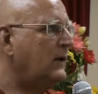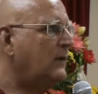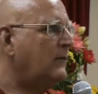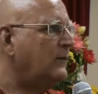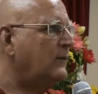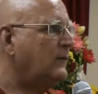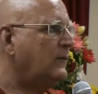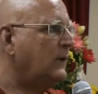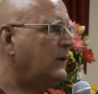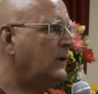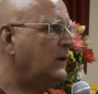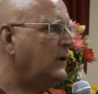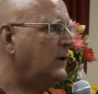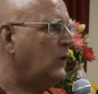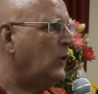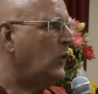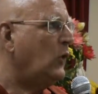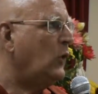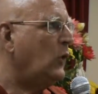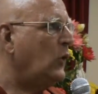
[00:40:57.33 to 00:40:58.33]
we
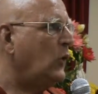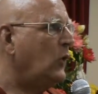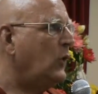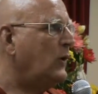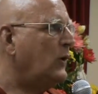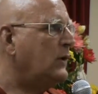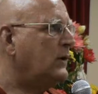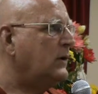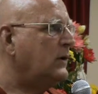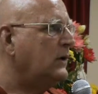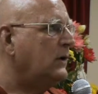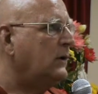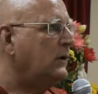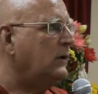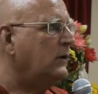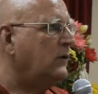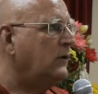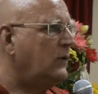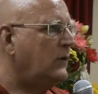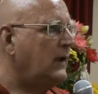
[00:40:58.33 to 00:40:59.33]
have heard
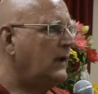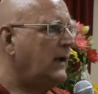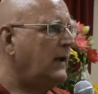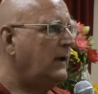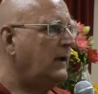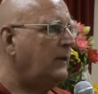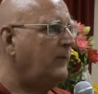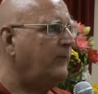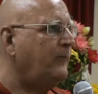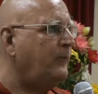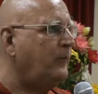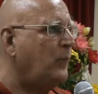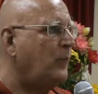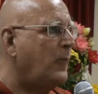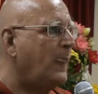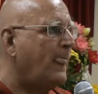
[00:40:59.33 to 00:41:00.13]
today,